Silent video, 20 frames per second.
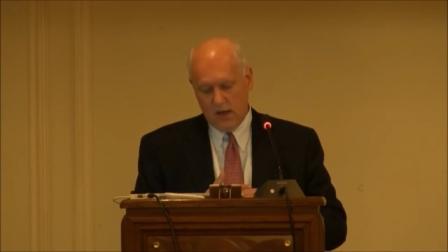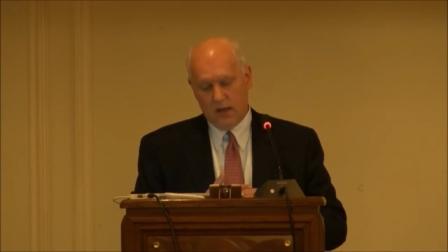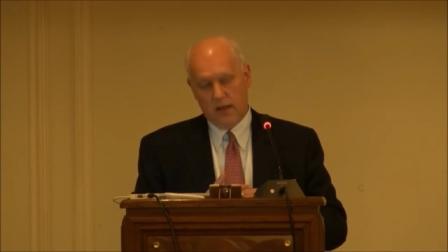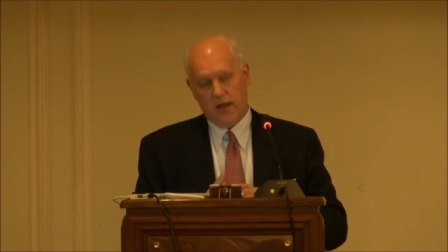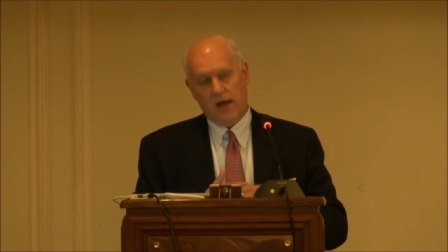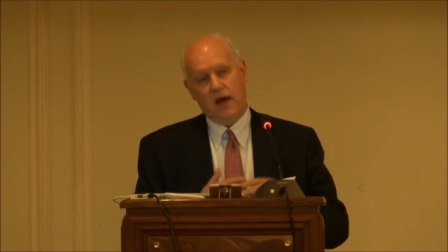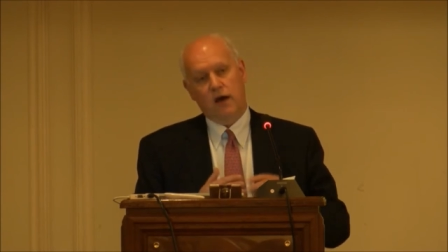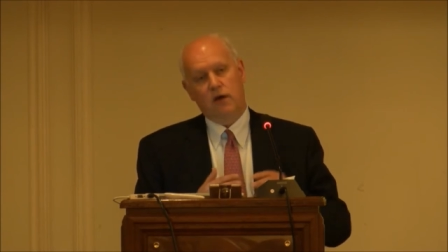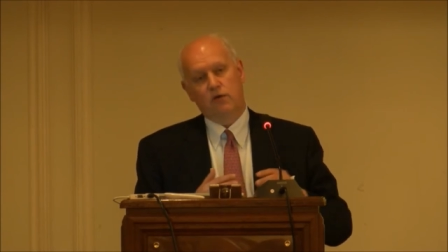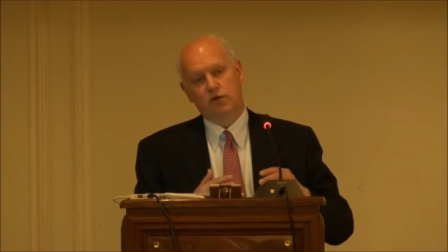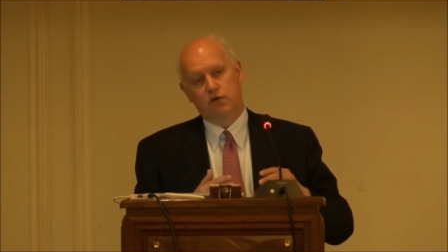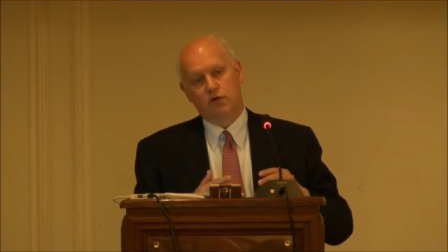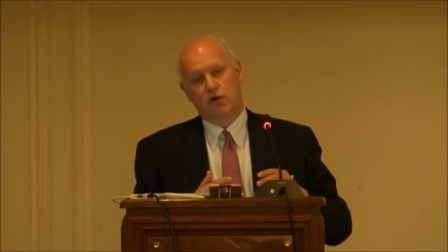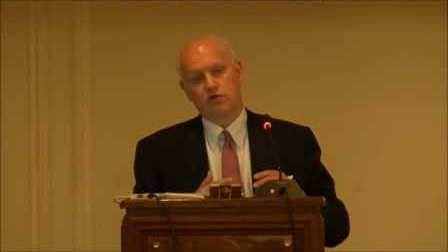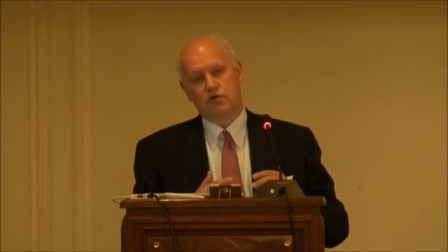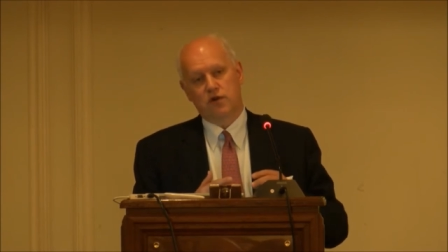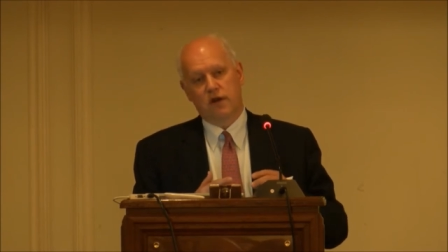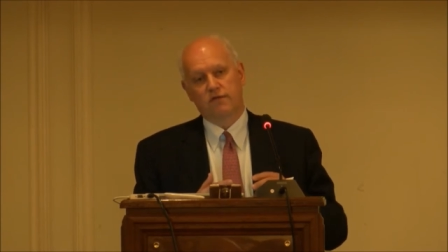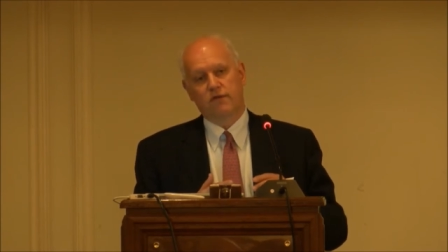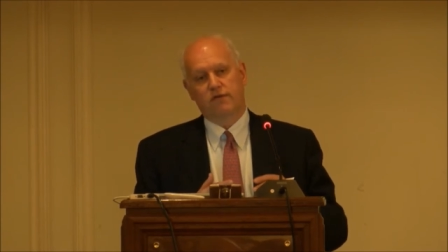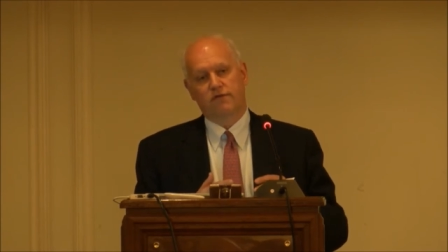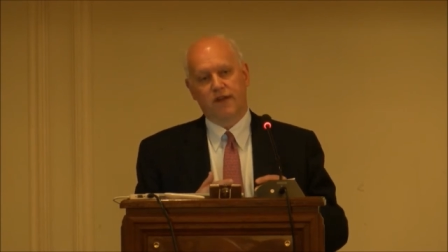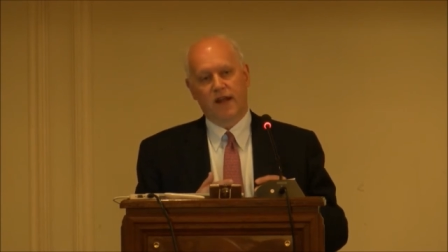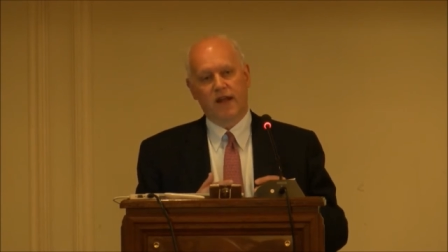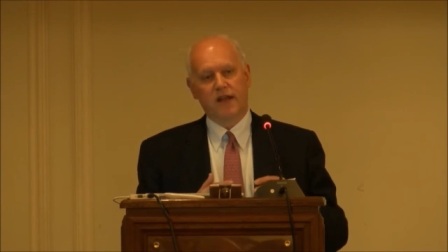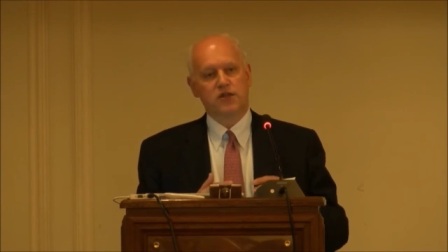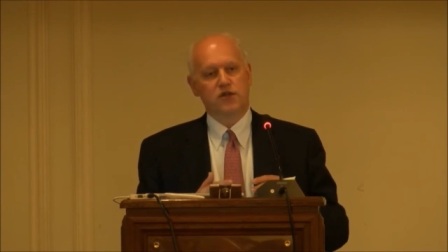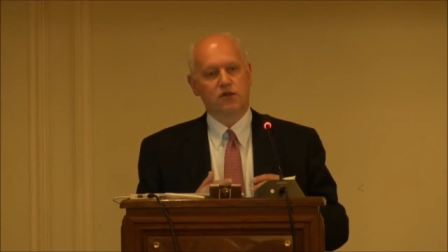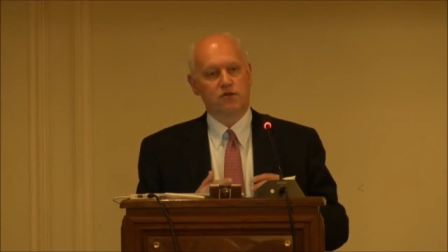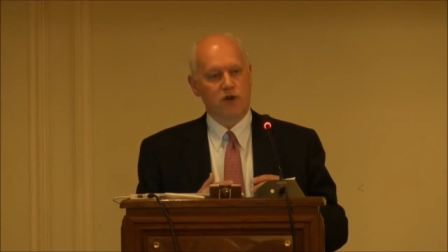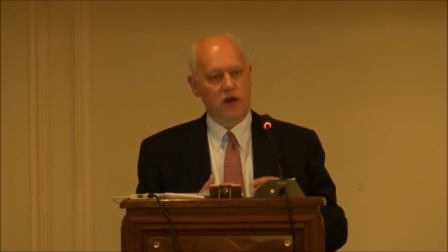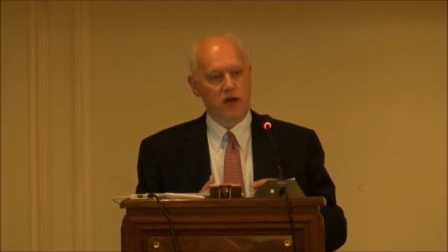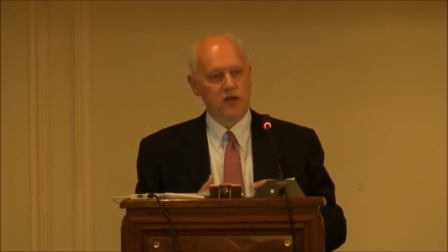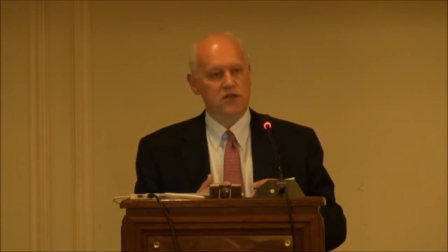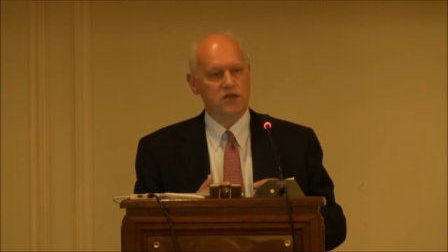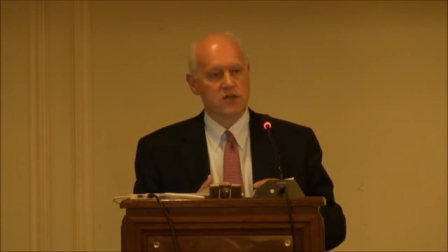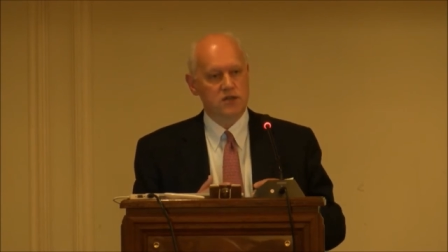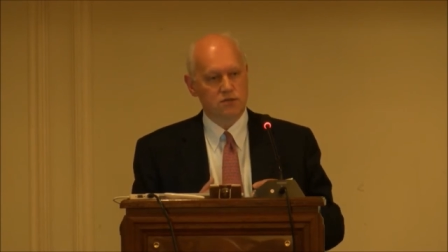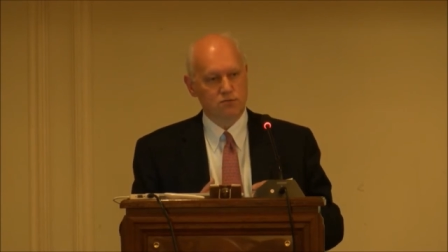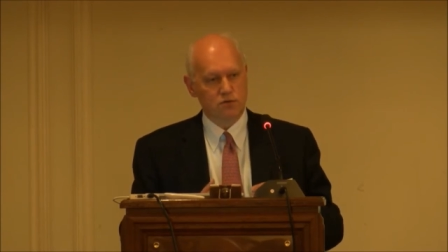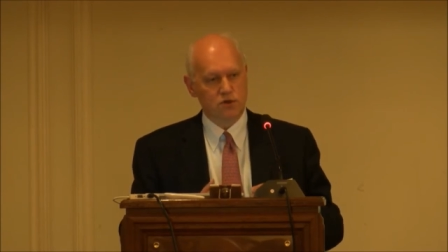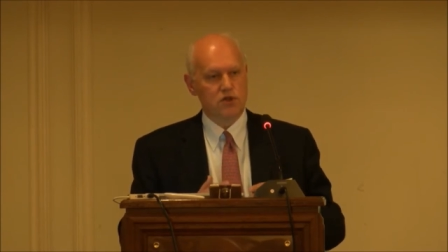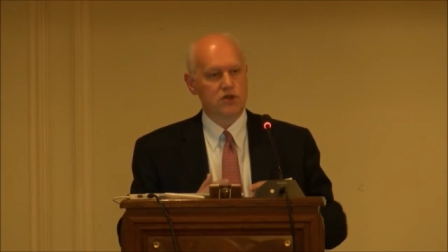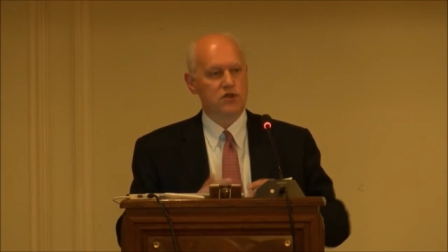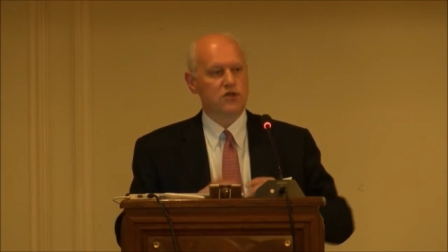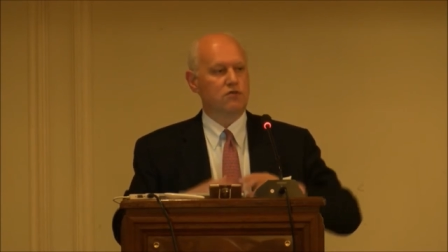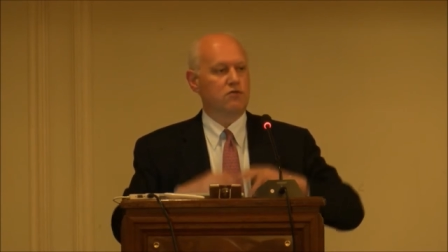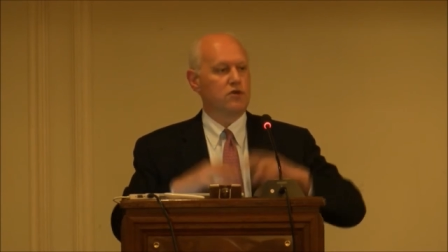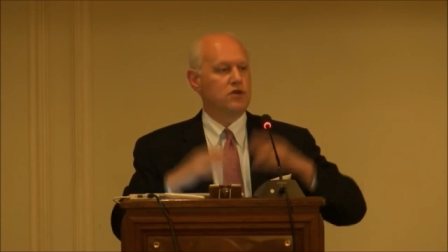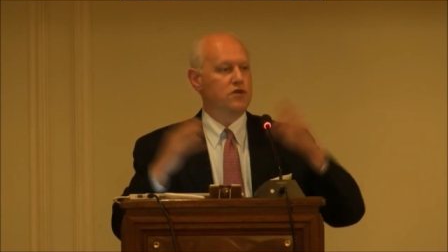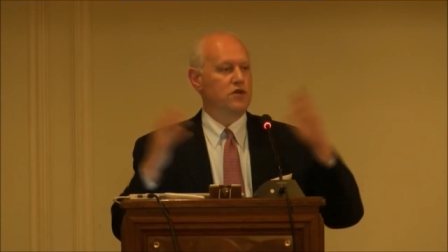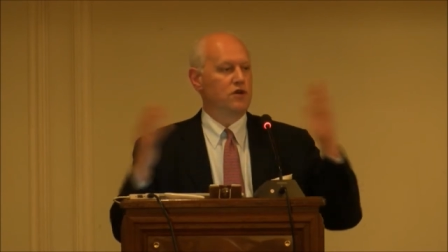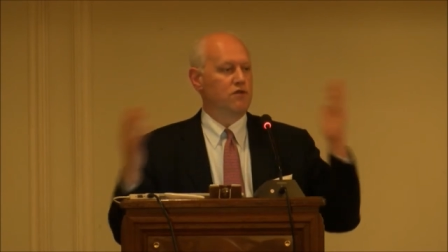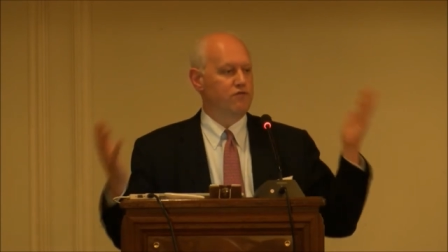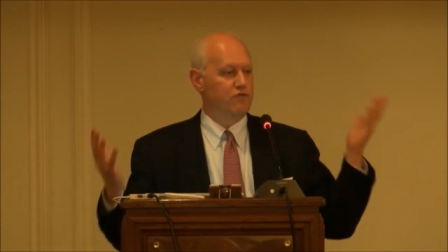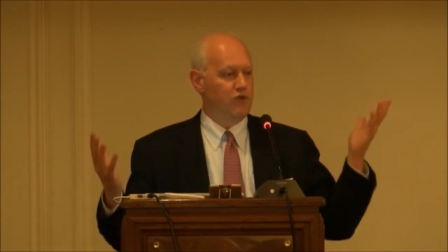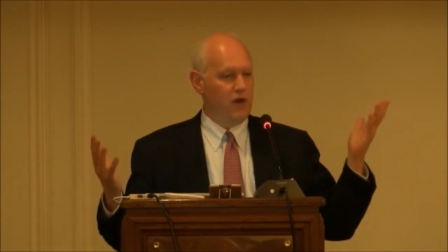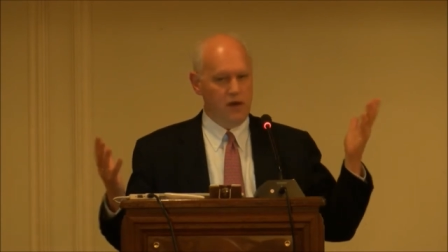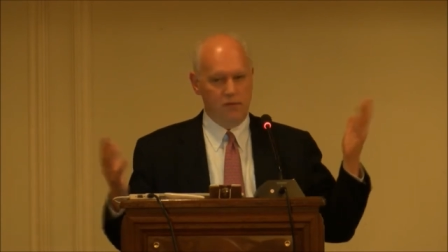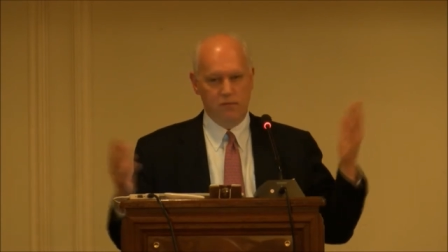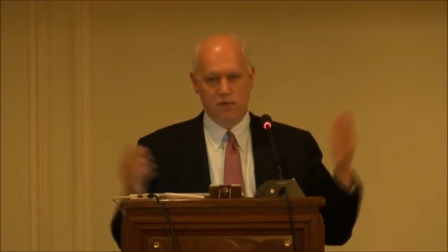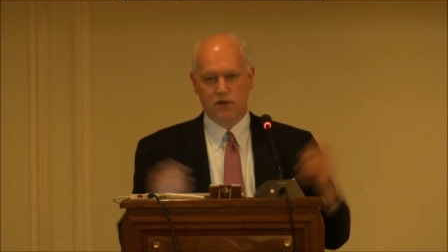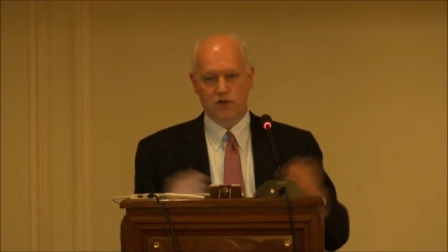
Now, you also have the financial crisis, which is there is no frame.